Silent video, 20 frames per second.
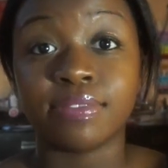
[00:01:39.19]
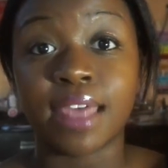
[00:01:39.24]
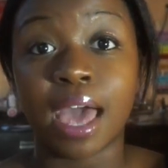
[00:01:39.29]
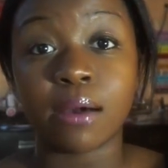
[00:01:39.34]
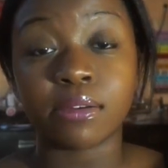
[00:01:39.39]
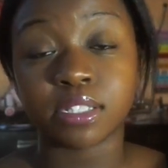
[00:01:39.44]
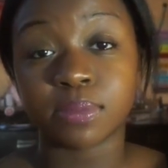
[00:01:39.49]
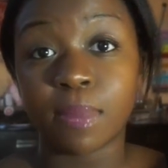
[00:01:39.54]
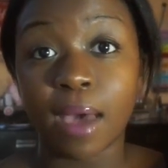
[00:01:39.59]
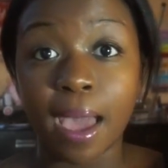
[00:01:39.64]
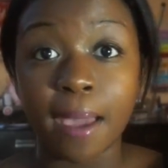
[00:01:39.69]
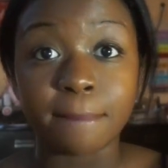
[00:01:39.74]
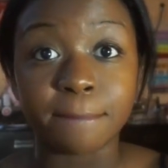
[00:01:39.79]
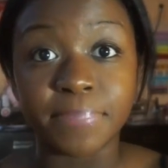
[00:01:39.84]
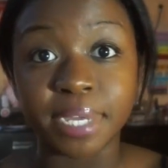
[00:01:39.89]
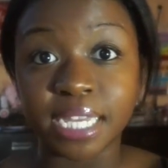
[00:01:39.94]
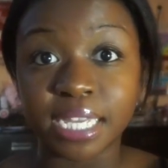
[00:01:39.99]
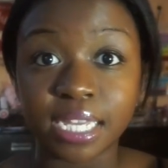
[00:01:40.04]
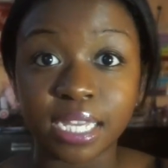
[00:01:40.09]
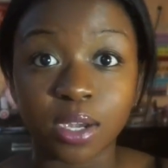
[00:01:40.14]
That was my
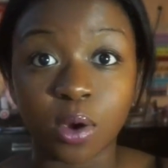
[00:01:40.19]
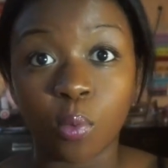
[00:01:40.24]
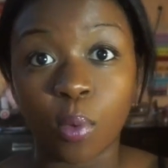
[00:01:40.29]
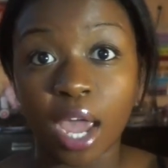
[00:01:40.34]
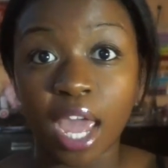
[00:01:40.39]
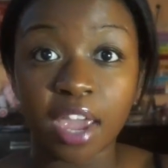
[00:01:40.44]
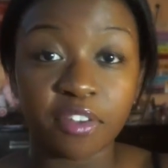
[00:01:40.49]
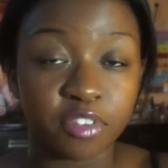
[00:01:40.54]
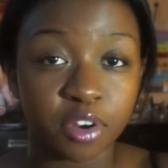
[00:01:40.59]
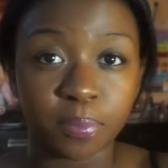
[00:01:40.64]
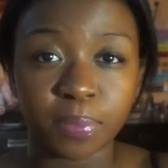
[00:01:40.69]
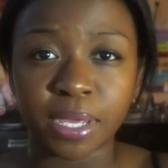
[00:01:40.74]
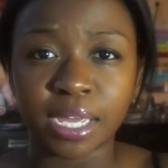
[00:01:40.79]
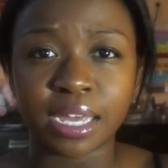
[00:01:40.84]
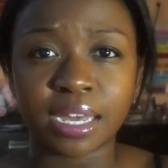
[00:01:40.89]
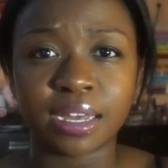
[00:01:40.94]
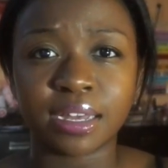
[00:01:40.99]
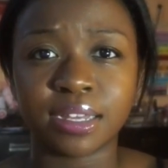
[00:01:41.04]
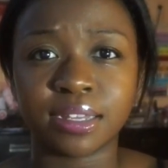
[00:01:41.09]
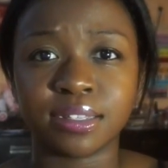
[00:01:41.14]
big waiver,
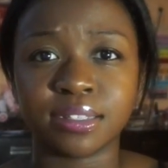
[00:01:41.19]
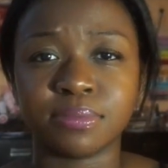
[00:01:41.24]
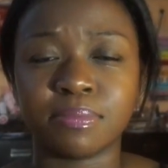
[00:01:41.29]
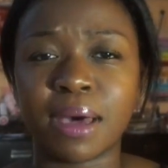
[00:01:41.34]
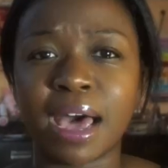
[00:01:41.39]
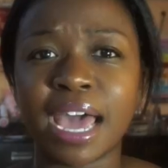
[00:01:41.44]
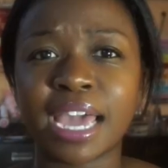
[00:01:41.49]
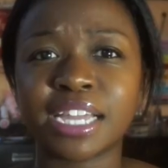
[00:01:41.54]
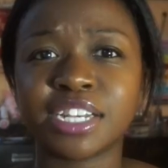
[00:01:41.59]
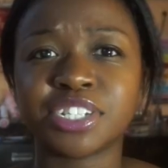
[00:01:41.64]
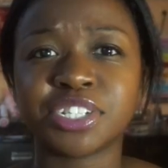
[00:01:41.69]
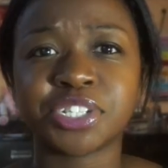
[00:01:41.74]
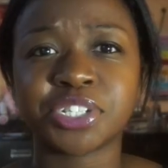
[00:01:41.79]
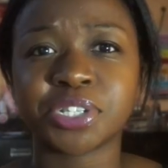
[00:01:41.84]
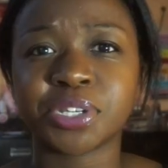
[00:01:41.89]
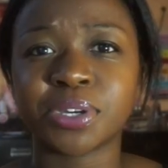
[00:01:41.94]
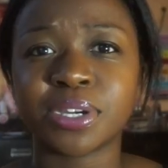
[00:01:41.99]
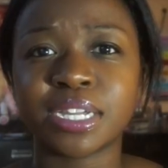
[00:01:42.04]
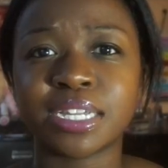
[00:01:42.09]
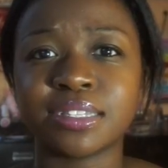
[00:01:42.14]
because my
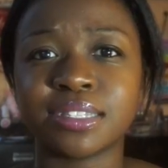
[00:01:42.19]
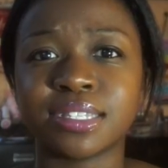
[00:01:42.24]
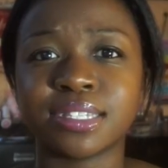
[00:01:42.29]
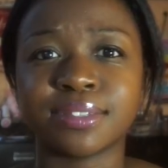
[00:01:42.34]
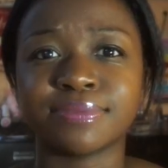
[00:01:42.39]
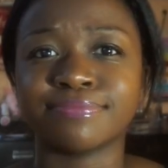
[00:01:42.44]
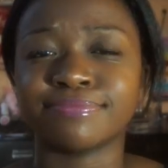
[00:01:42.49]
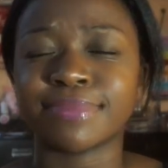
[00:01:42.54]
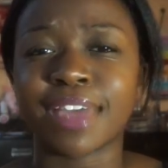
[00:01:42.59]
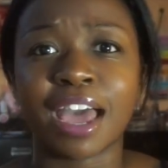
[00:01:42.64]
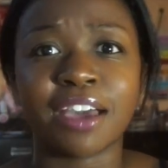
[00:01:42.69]
insurance,